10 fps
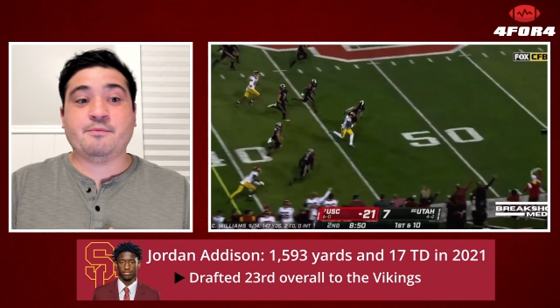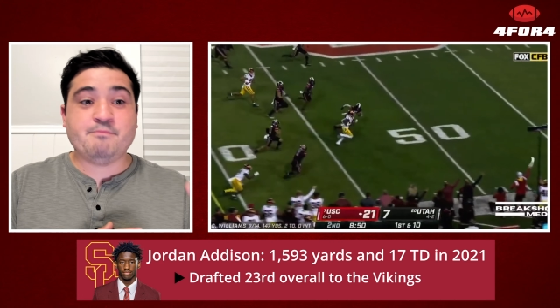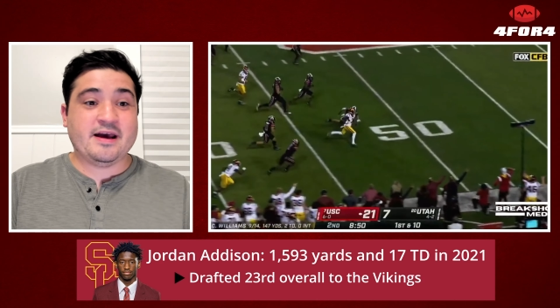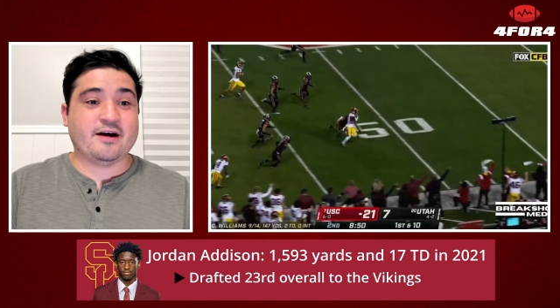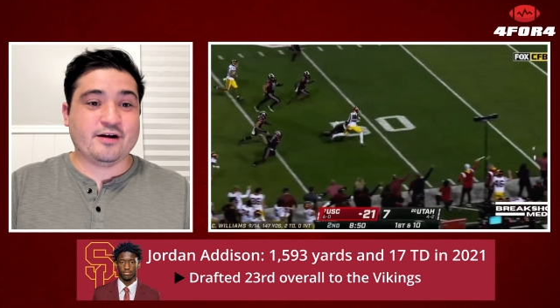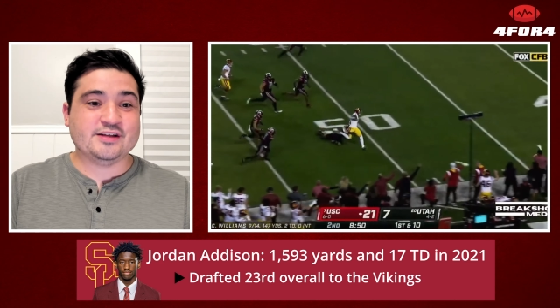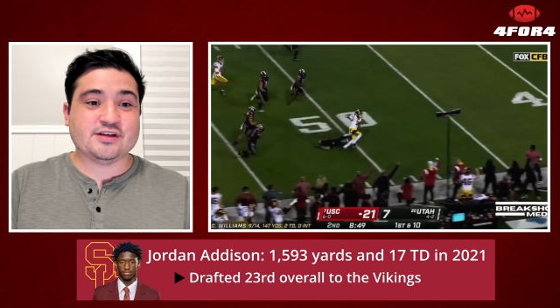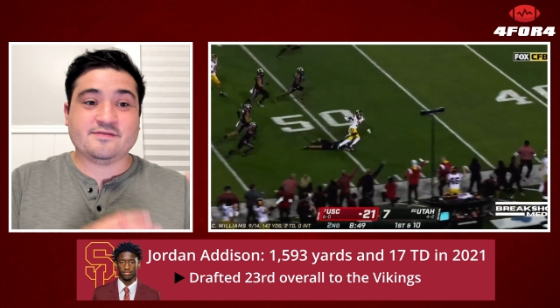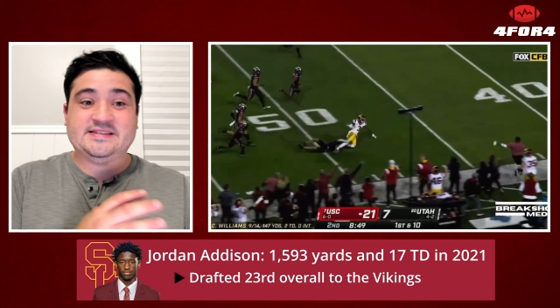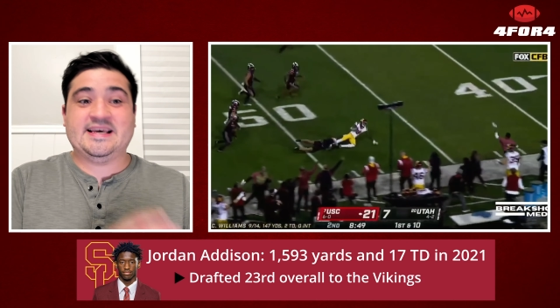marriage
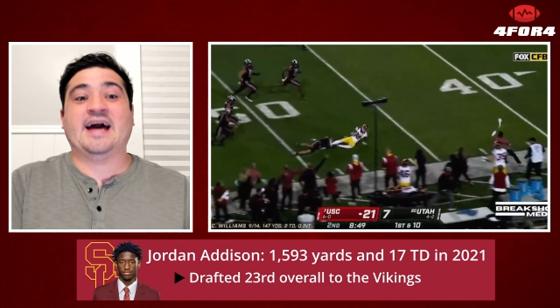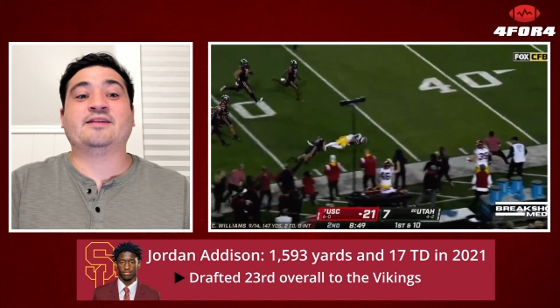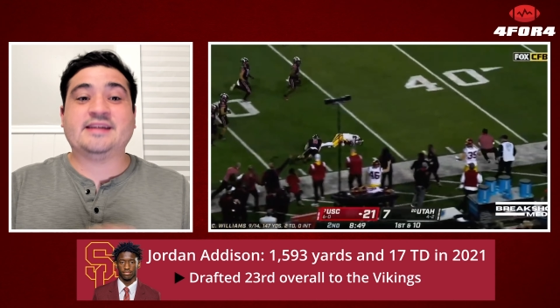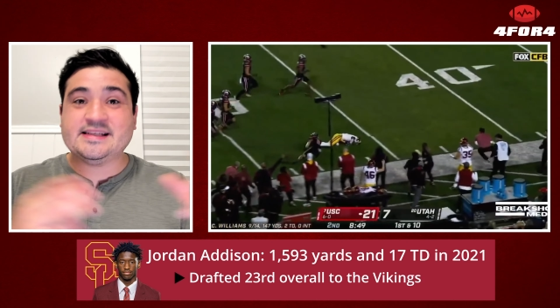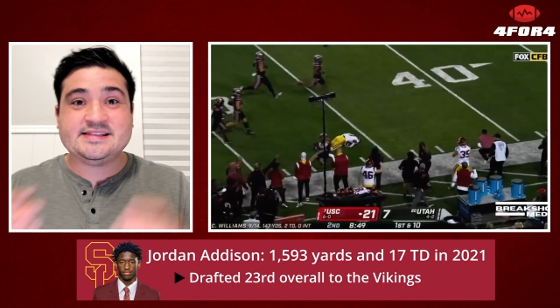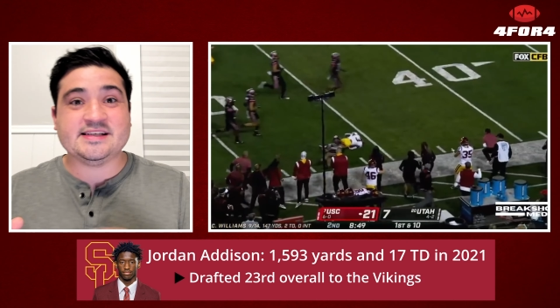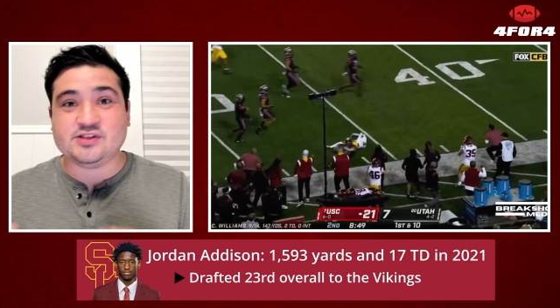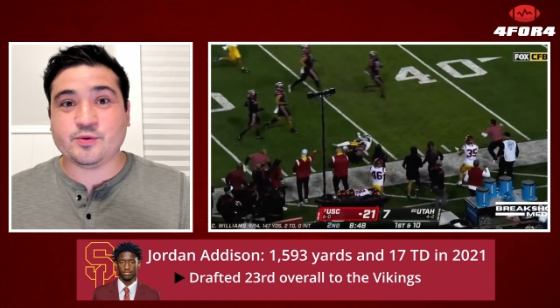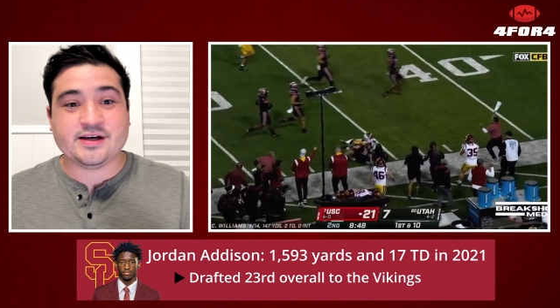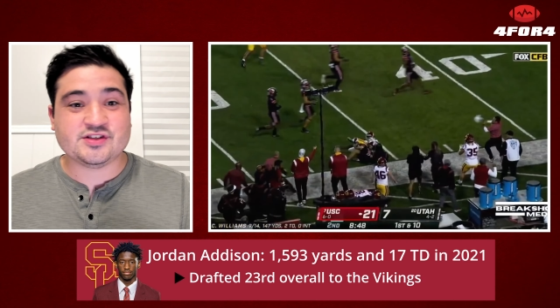of talent and
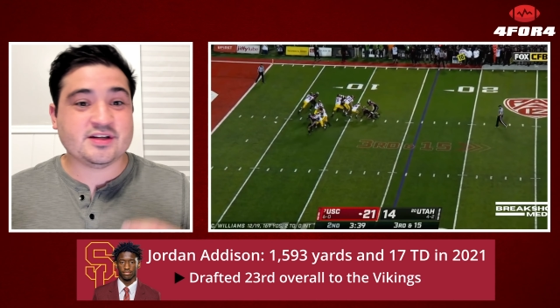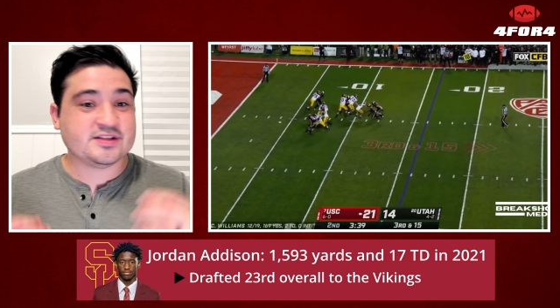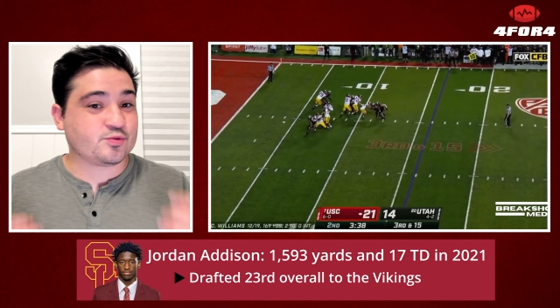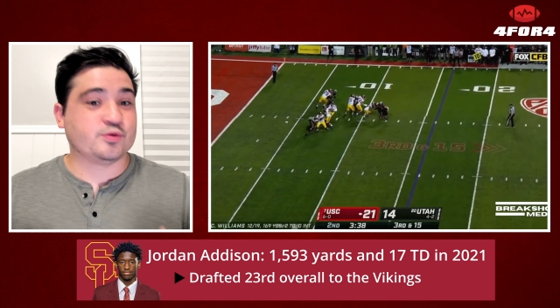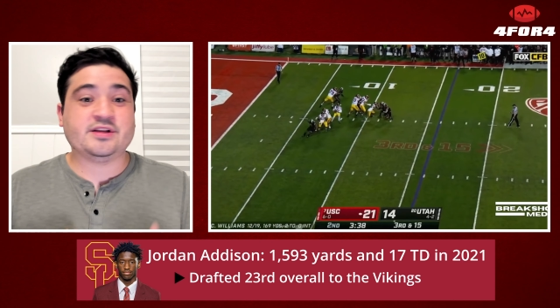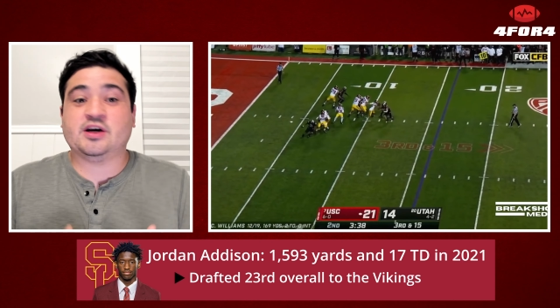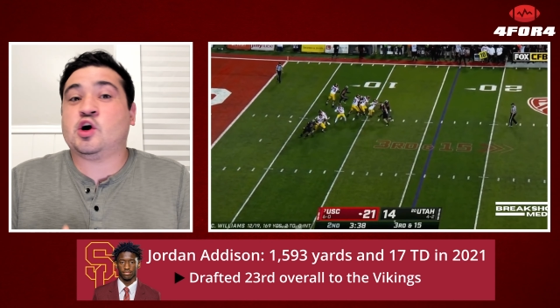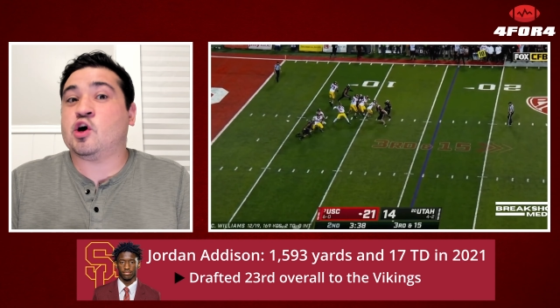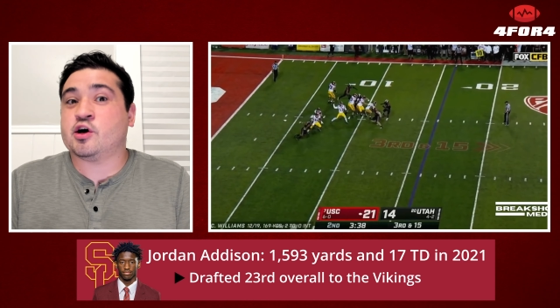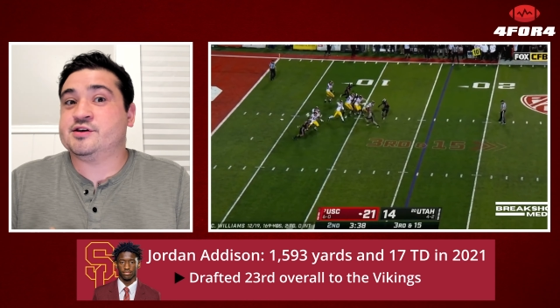situation, it's really
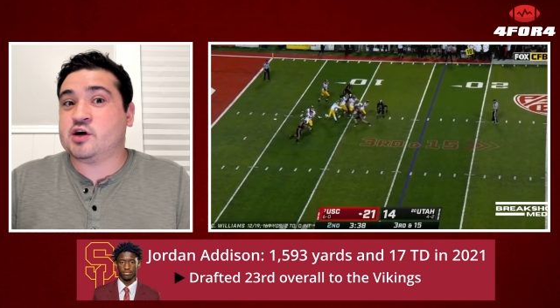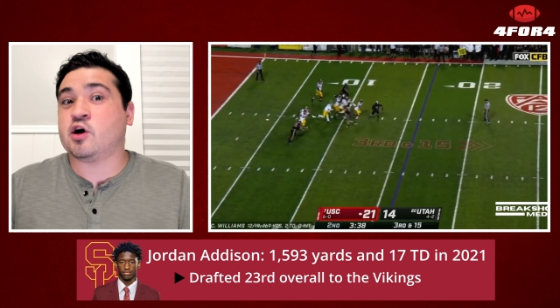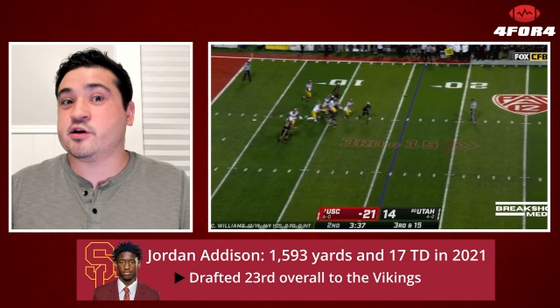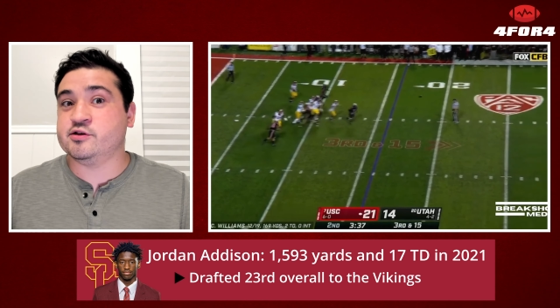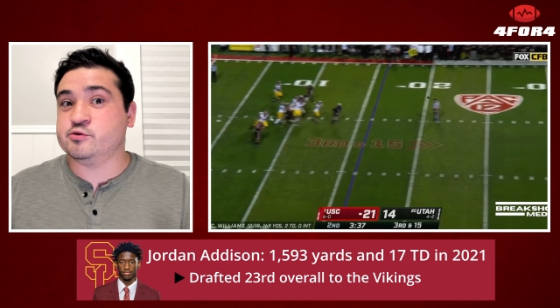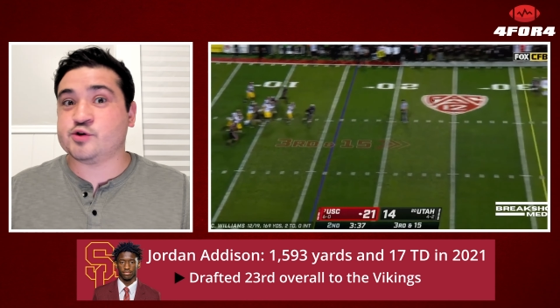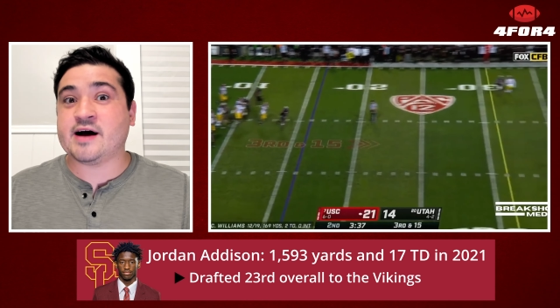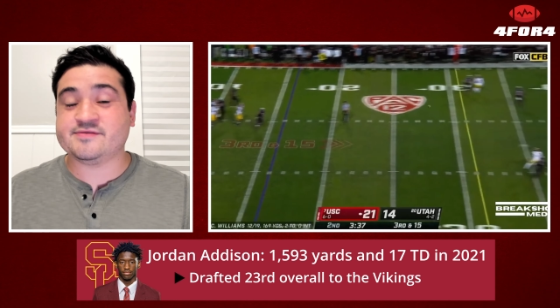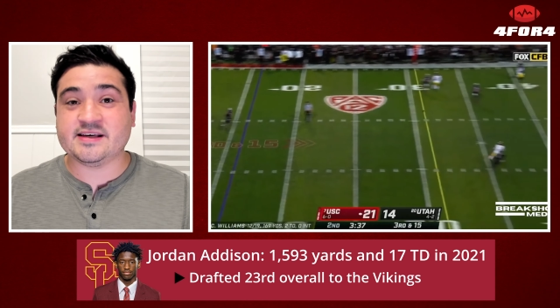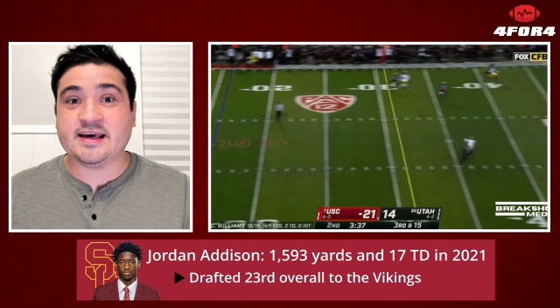hard to argue
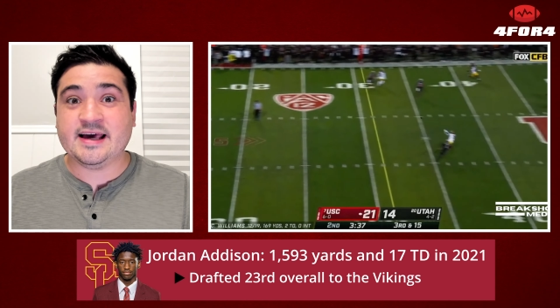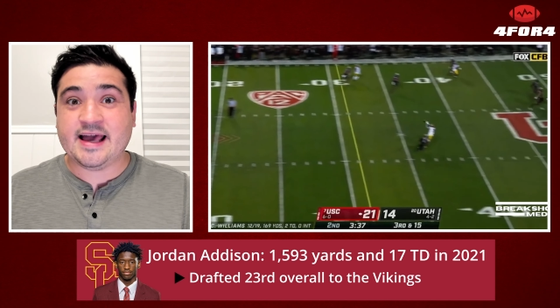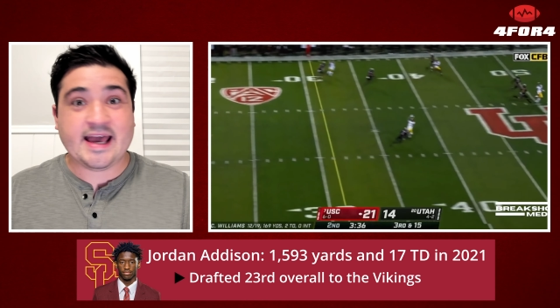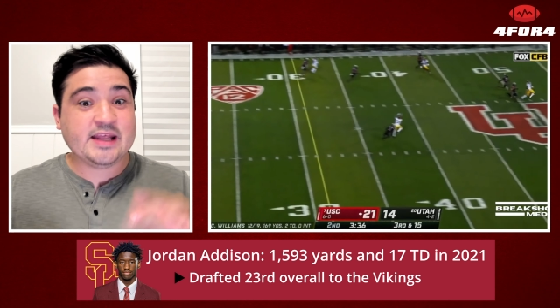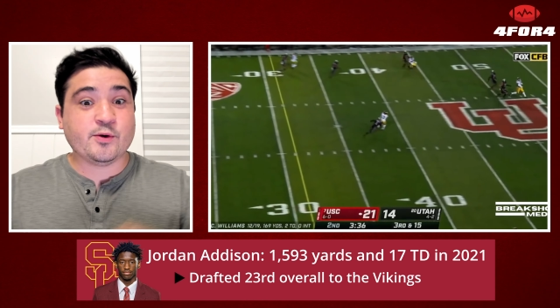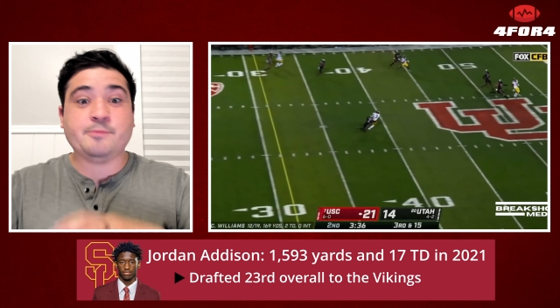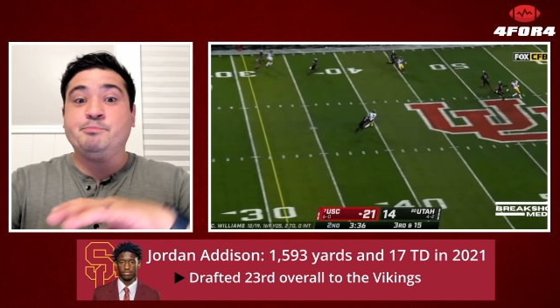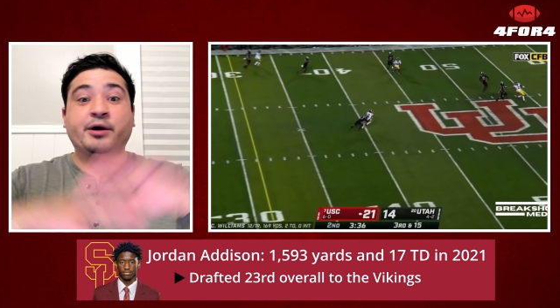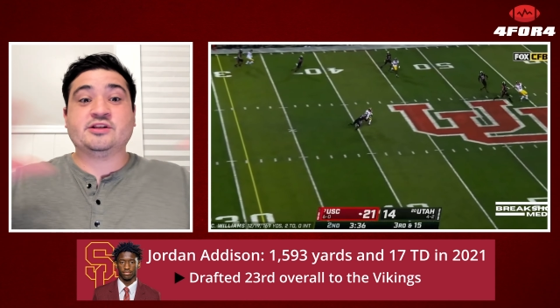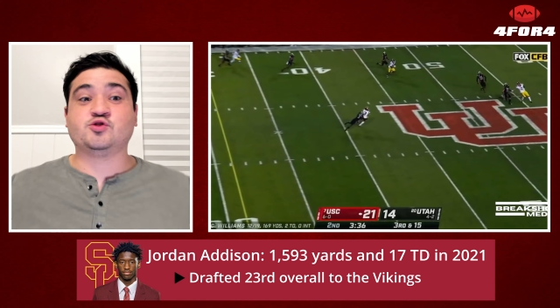drafting anyone
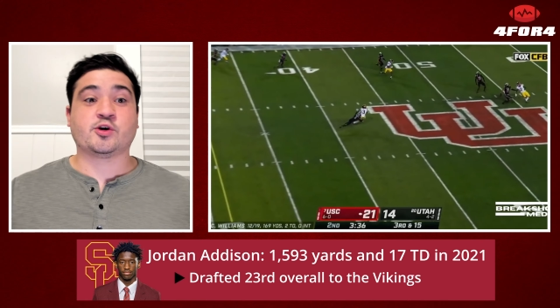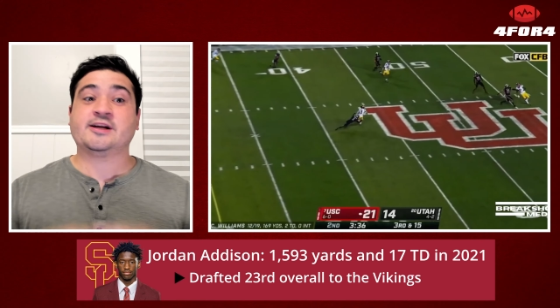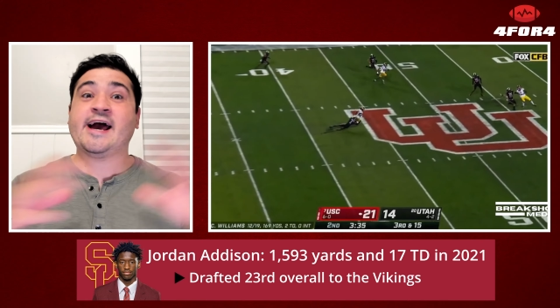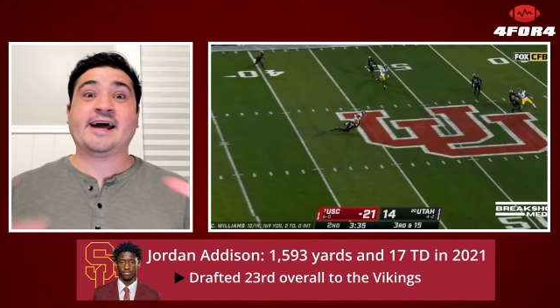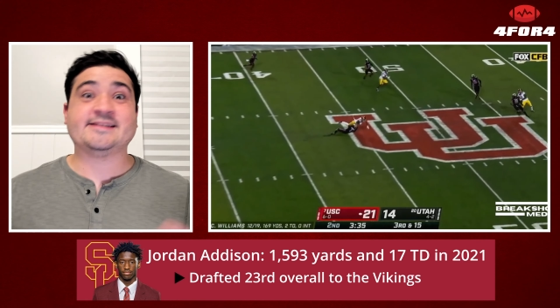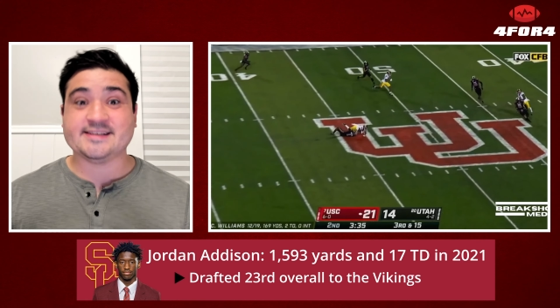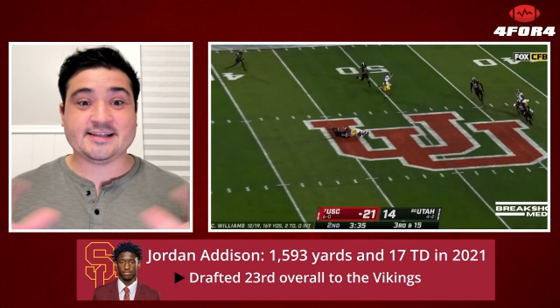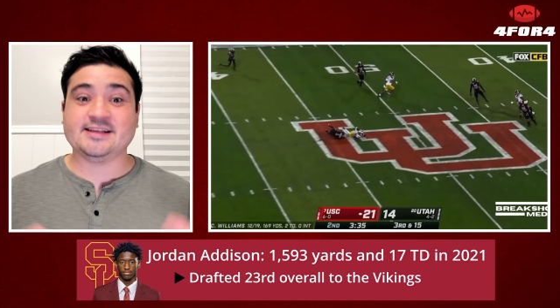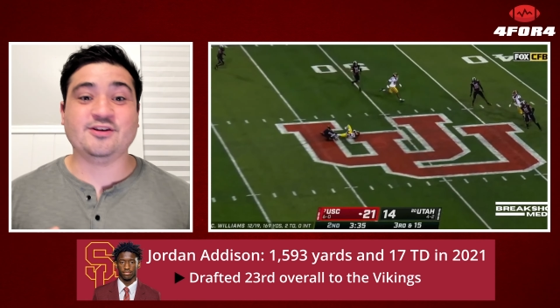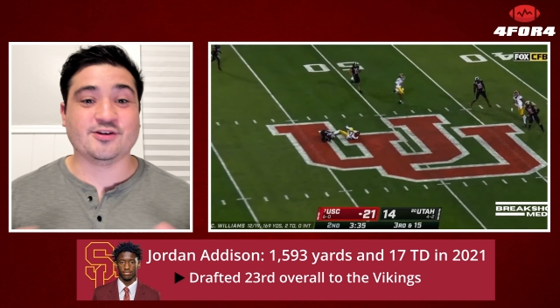but Jordan Addison
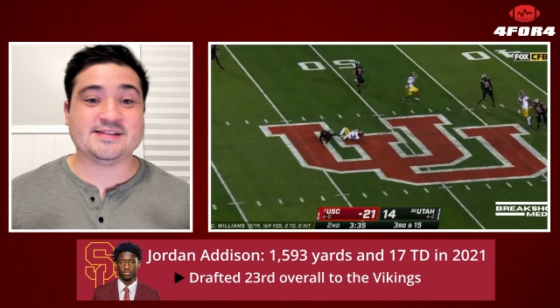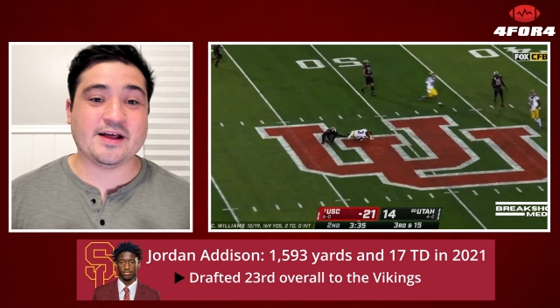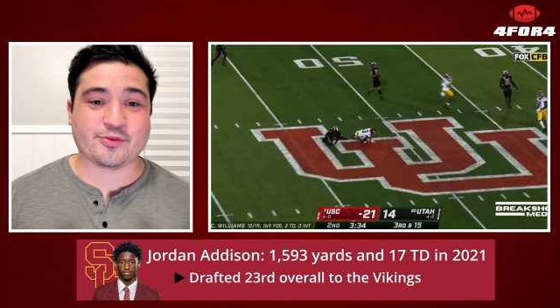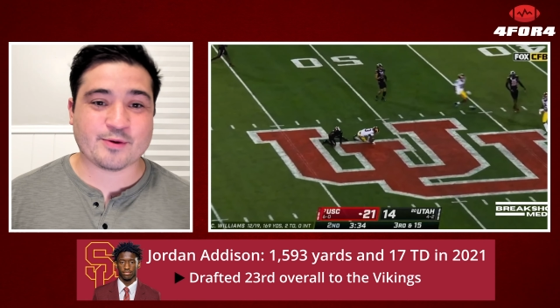in your 10th